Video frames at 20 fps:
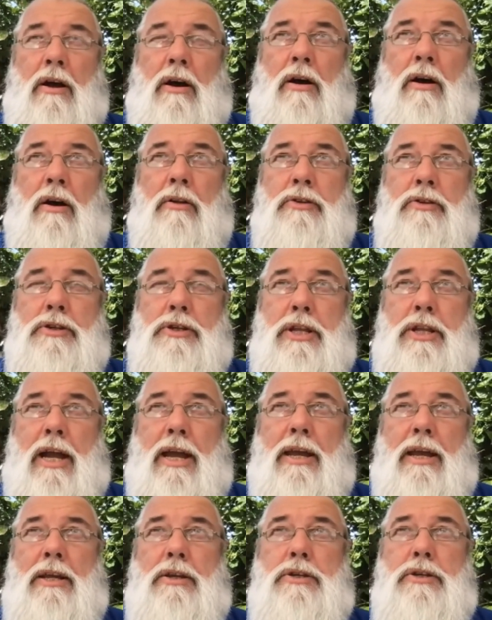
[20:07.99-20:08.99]
on
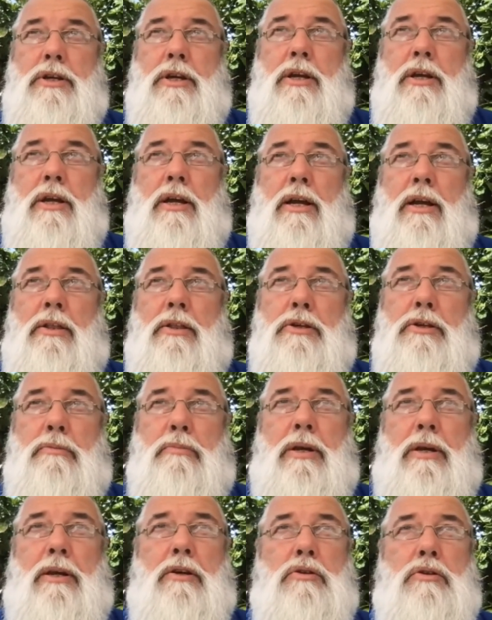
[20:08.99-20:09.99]
stage at the
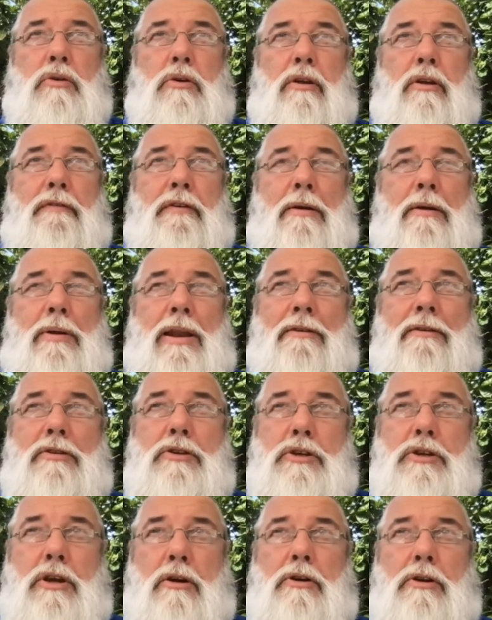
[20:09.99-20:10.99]
Speakers Hall of Fame in
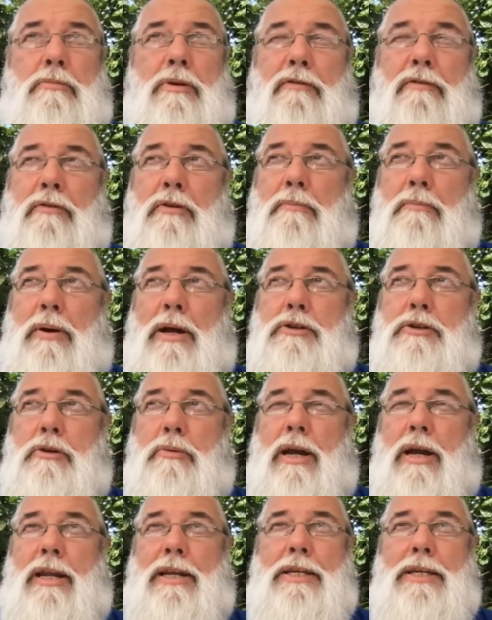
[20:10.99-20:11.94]
Arizona before he passed away.